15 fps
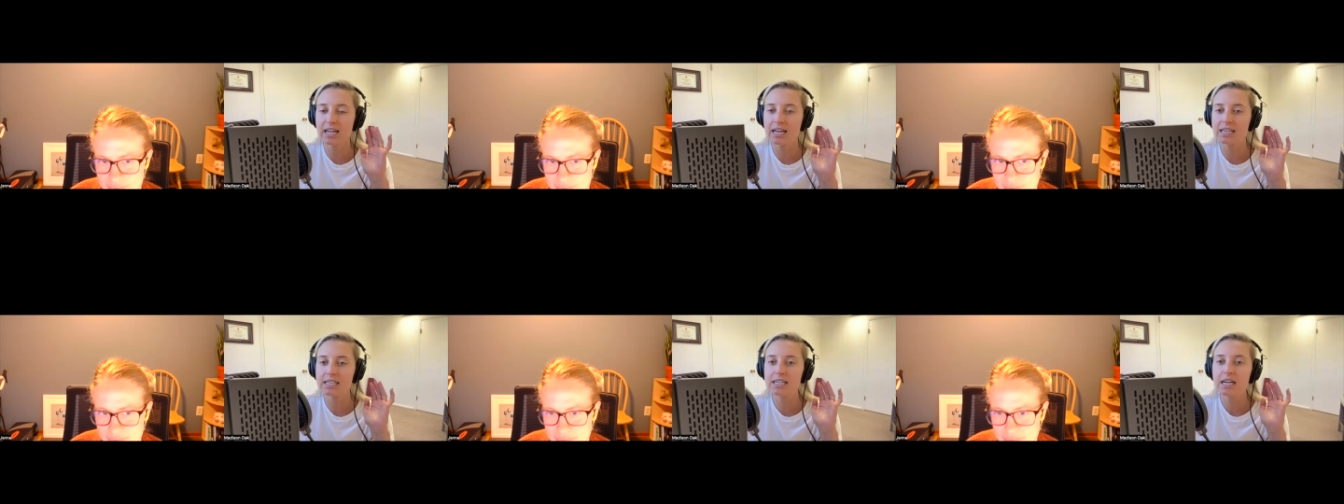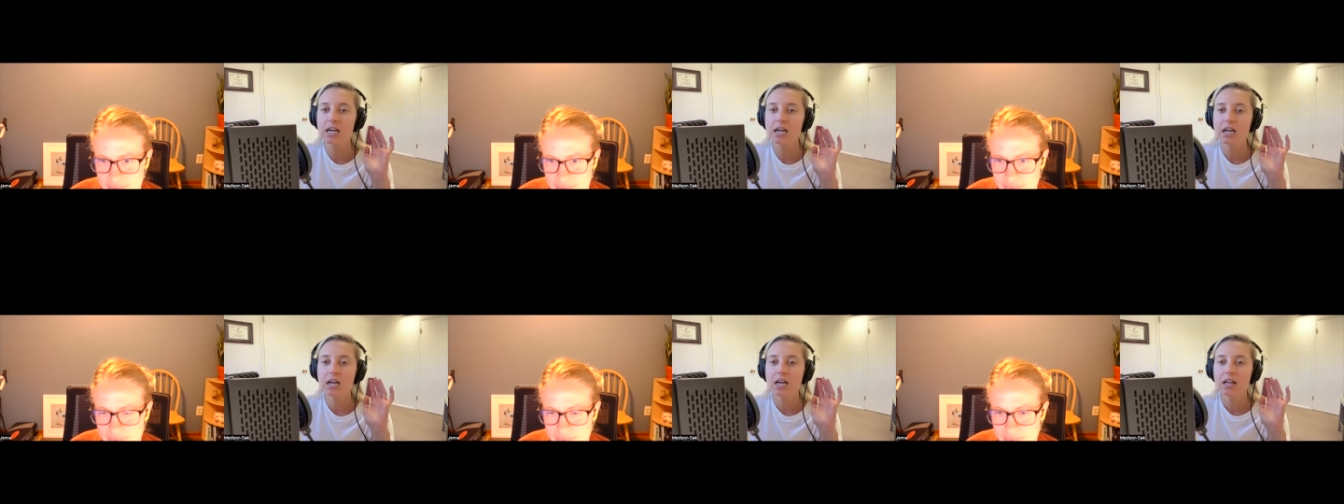and
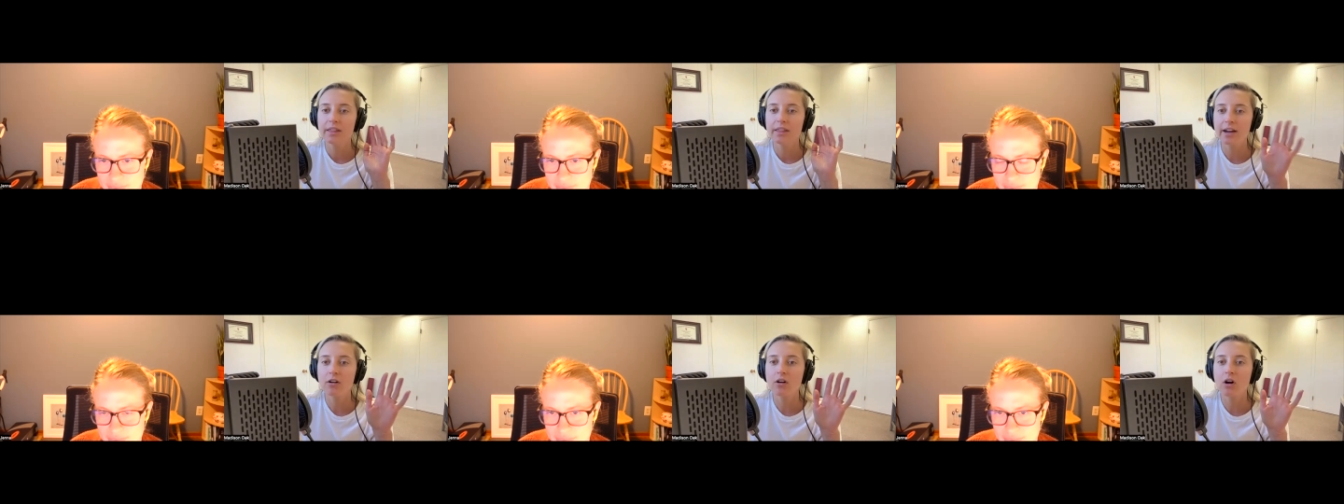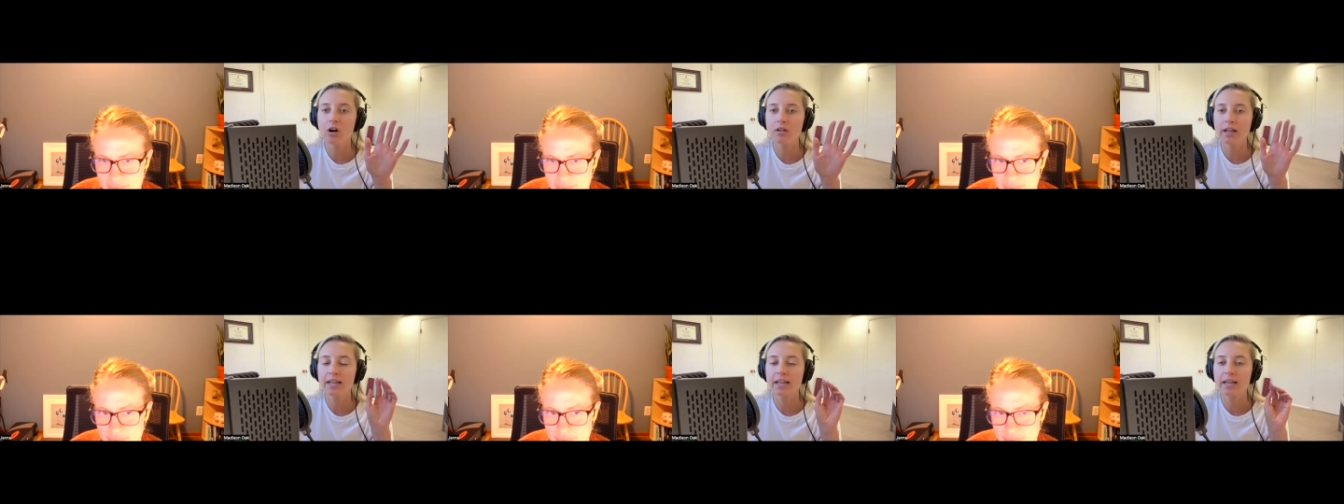they're
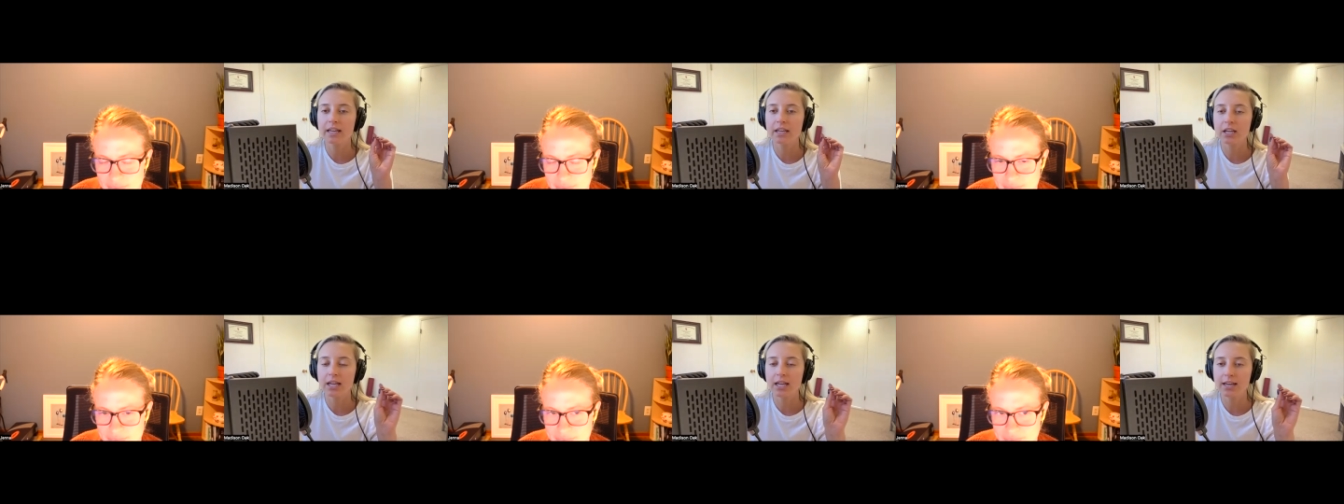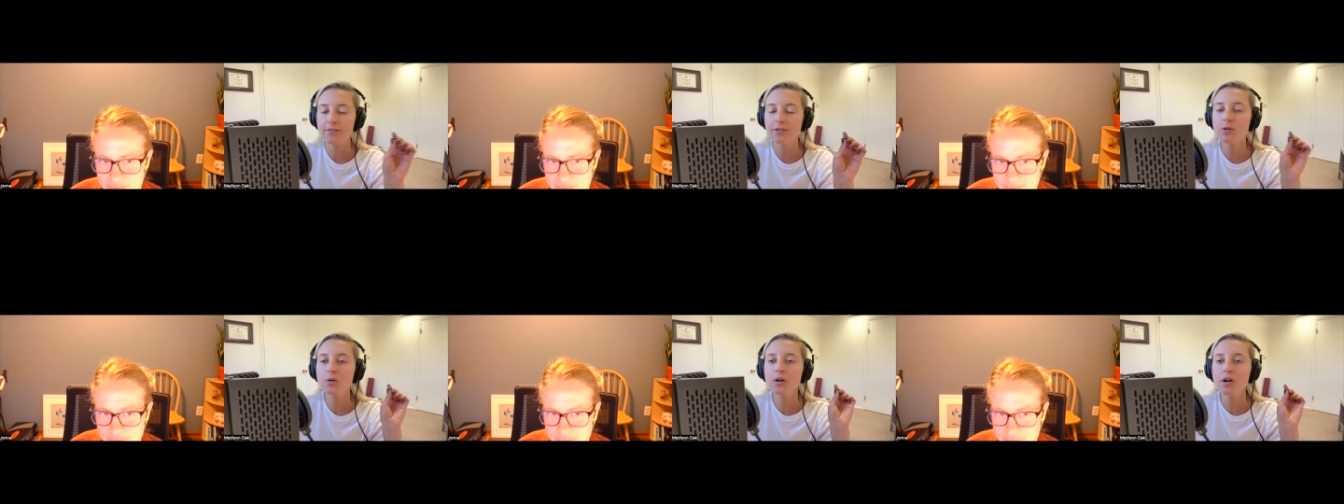all like, if
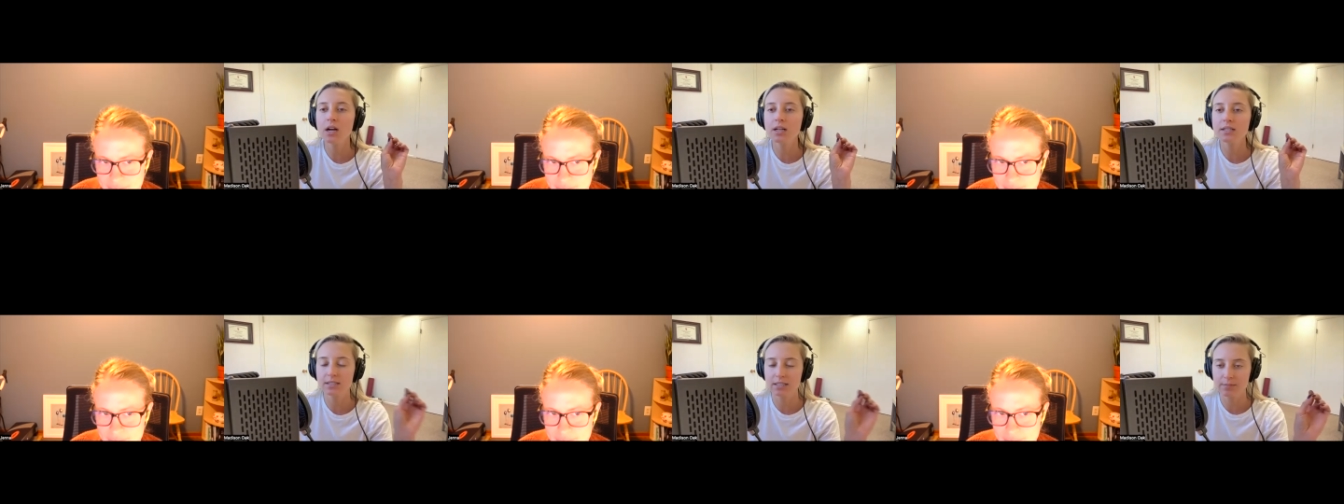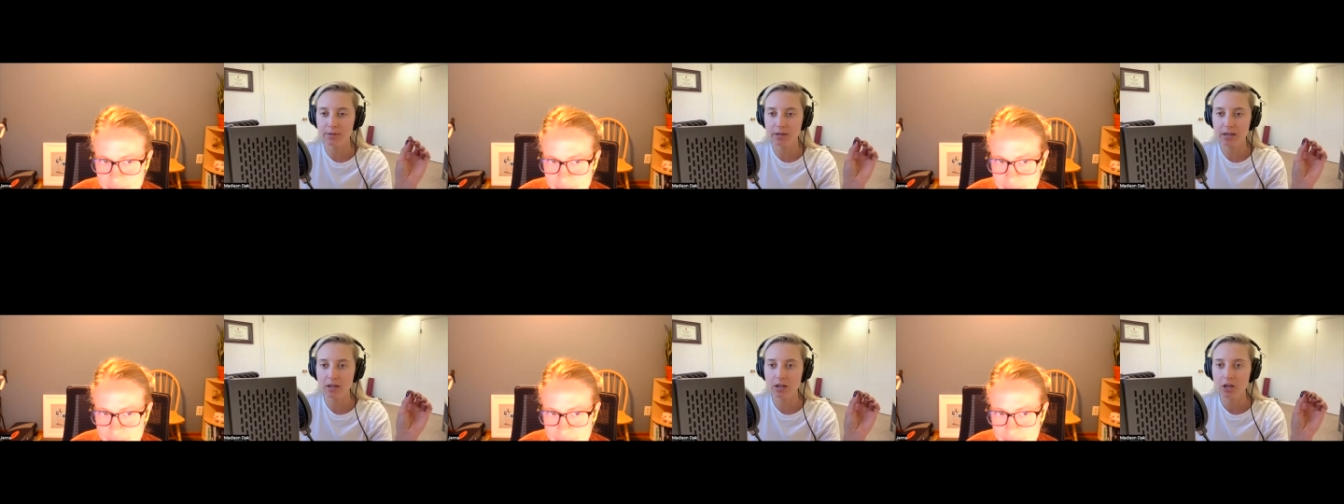you are not
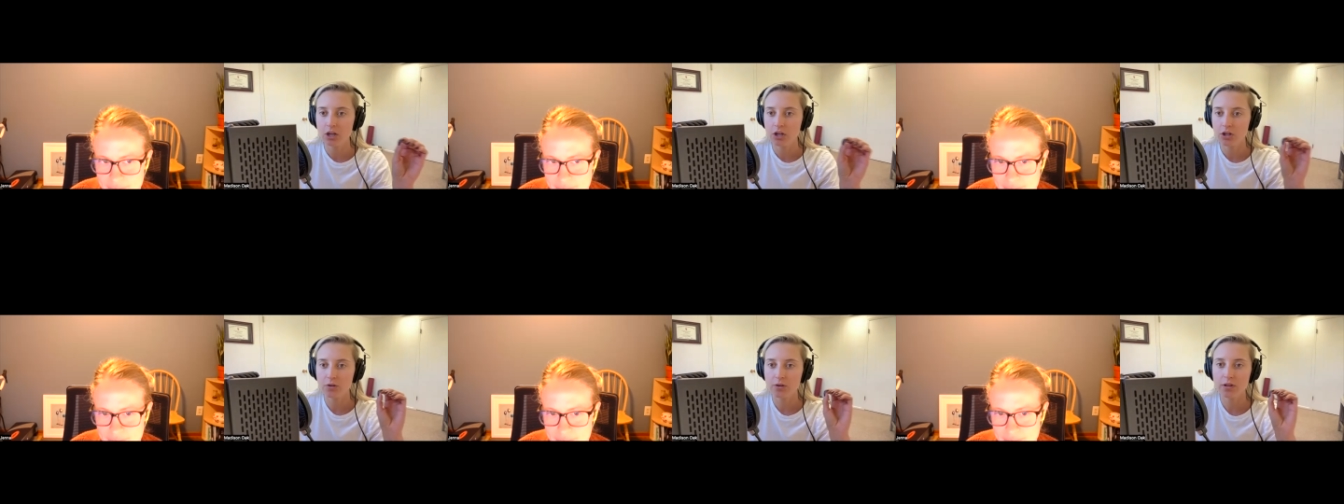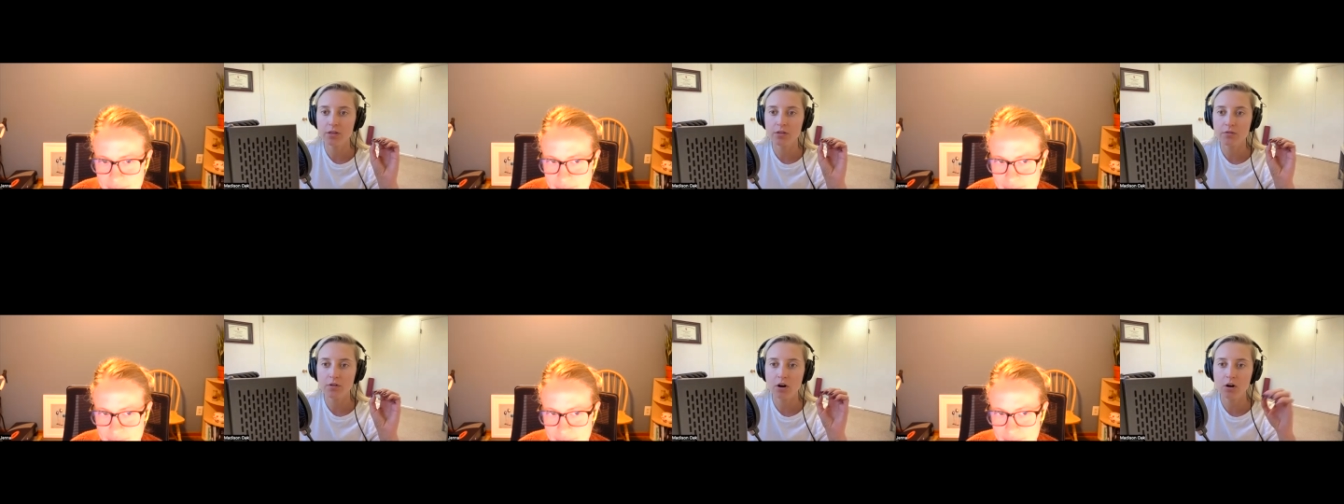sleeping, you can
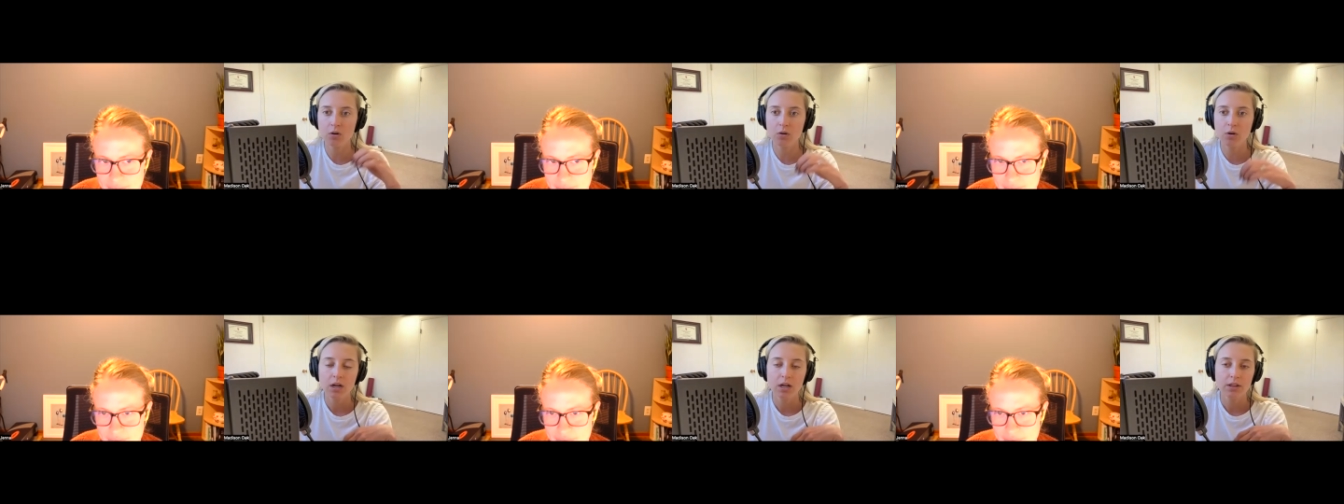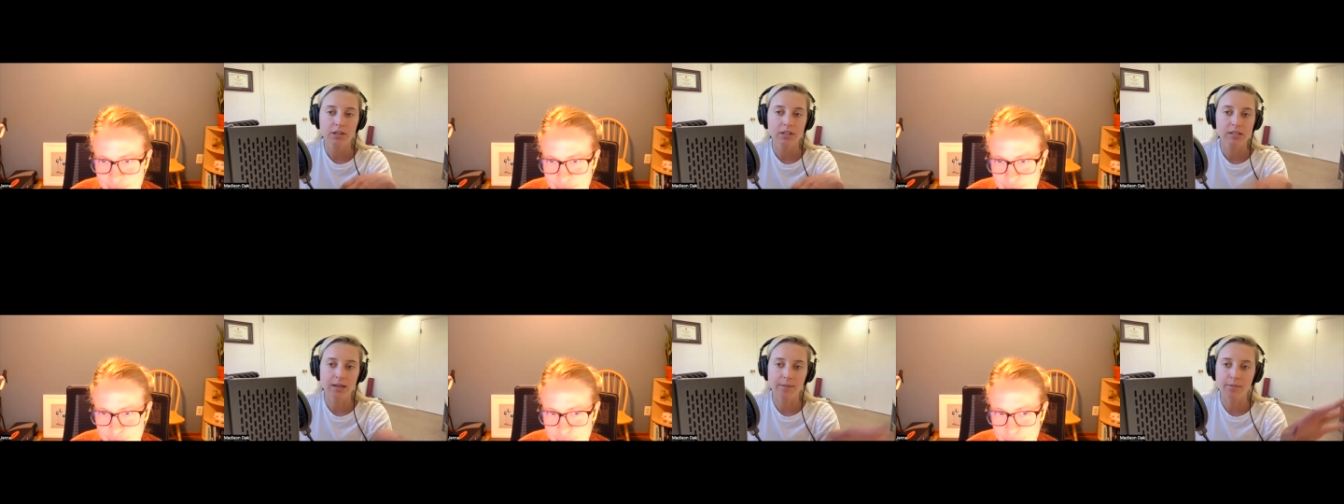throw
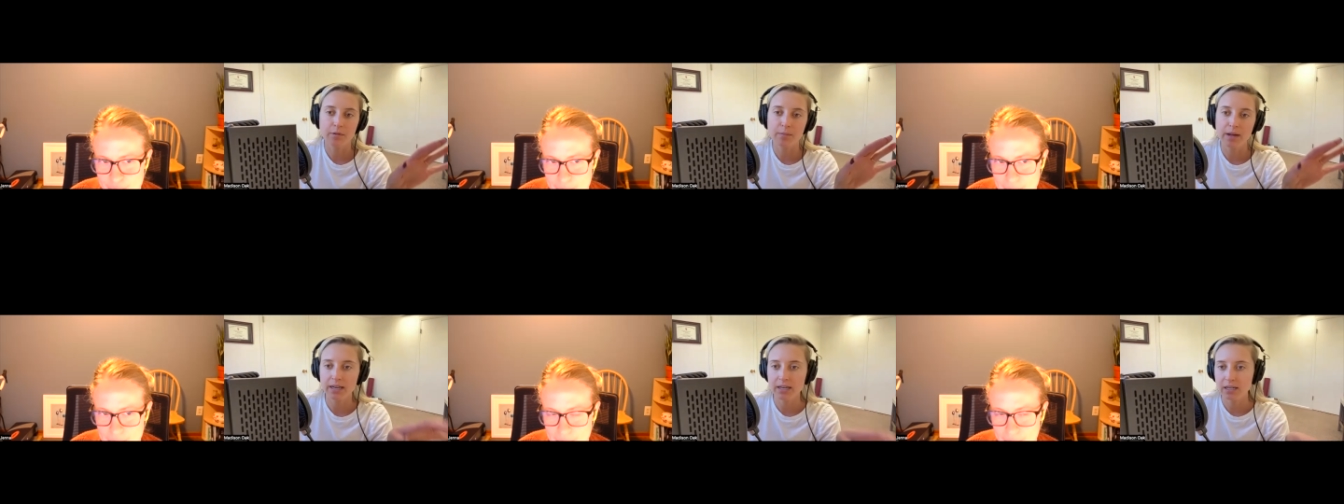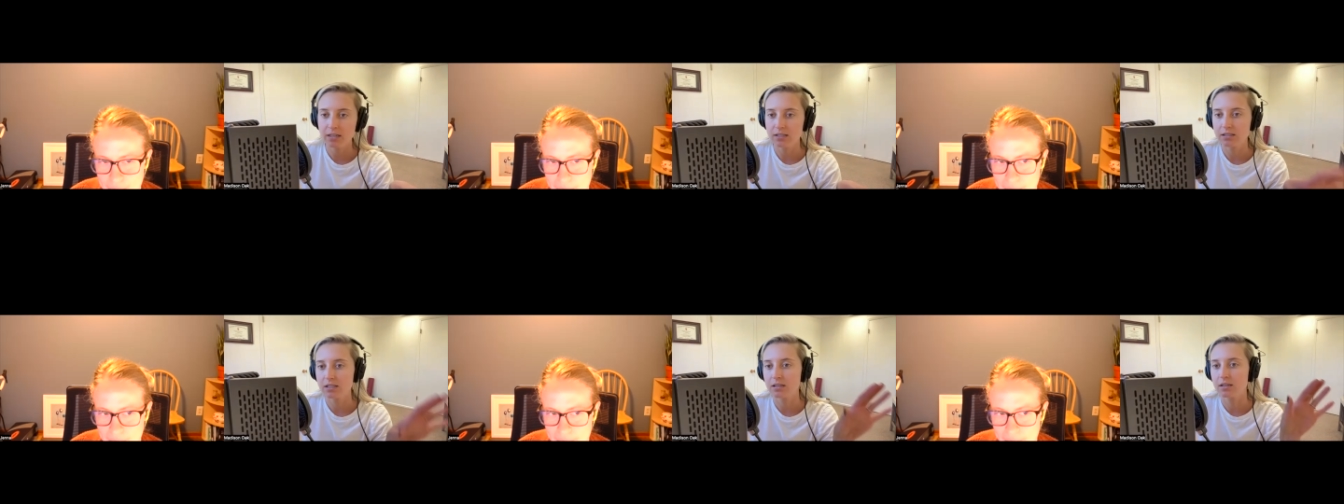the
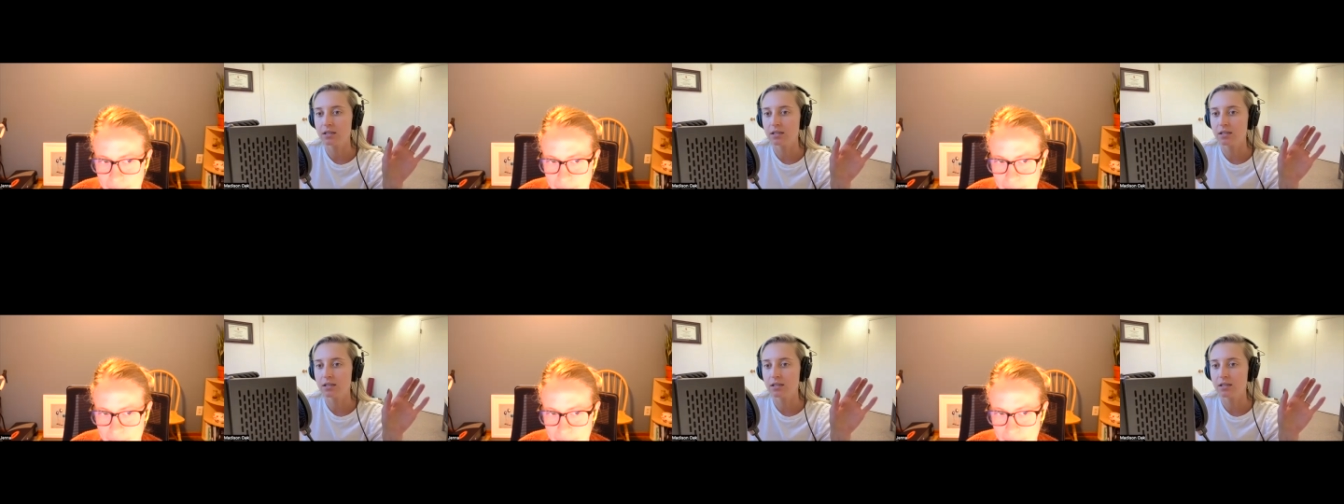supplements,